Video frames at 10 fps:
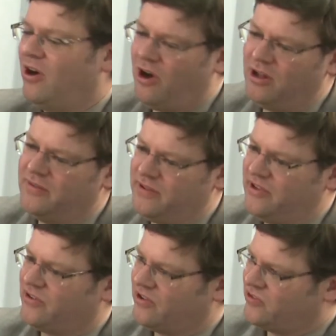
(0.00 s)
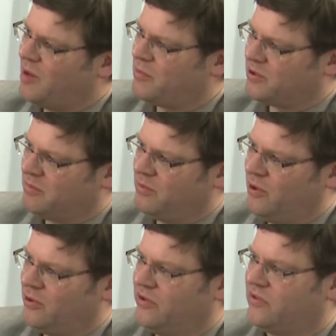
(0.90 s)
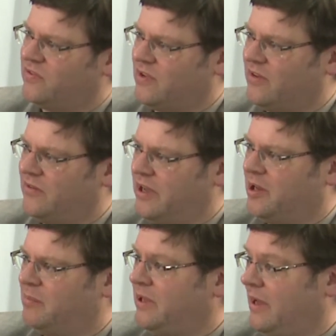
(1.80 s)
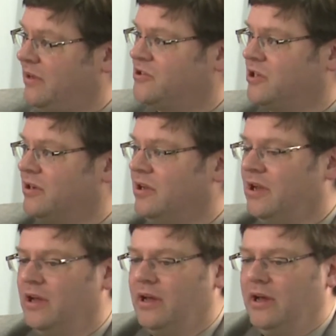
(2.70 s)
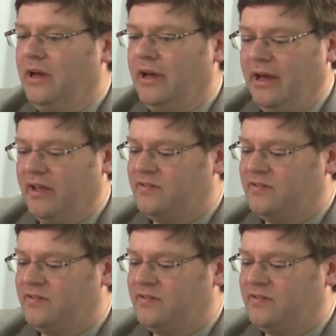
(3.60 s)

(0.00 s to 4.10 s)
All of these are separate components inside of an NLP engine. A